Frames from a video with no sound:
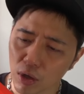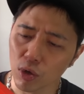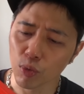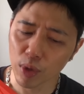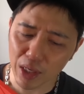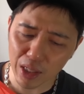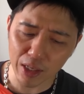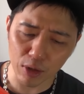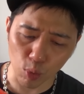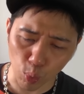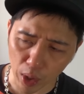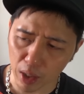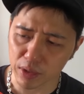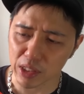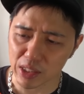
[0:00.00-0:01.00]
really
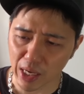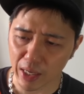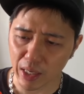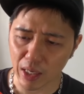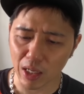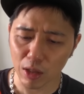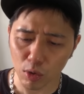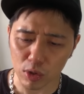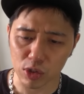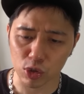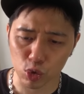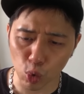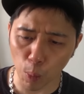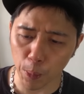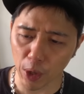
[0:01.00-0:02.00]
well designed and it looks
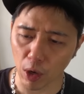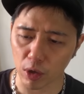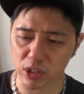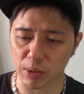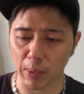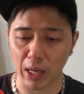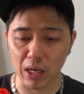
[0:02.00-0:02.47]
super awesome. I